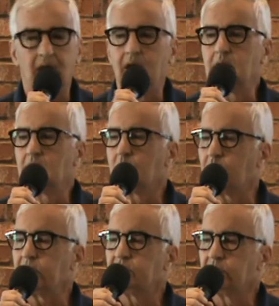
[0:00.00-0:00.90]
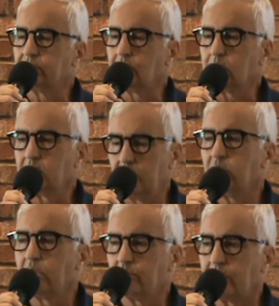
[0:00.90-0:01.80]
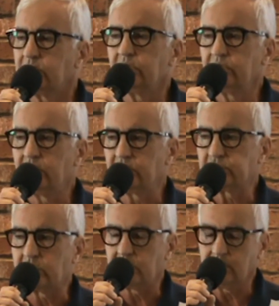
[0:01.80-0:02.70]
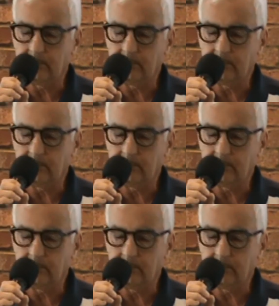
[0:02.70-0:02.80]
And the rest is history.